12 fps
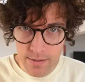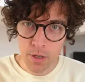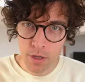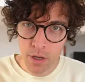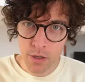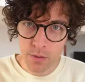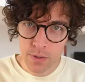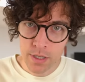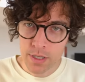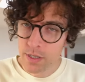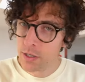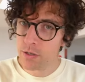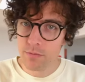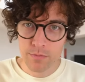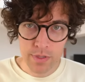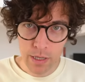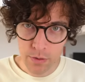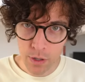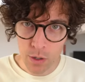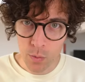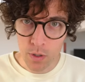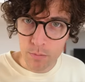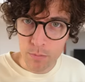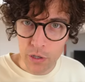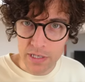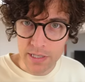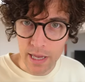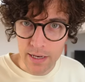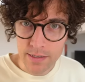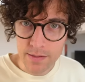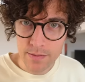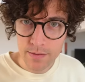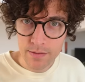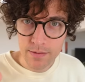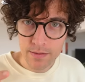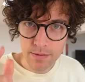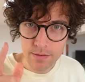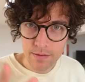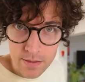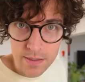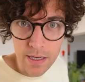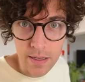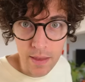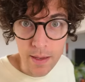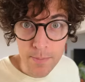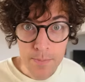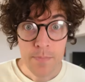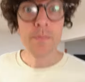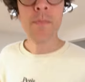Come alone, tell no one, bring snacks. See you there.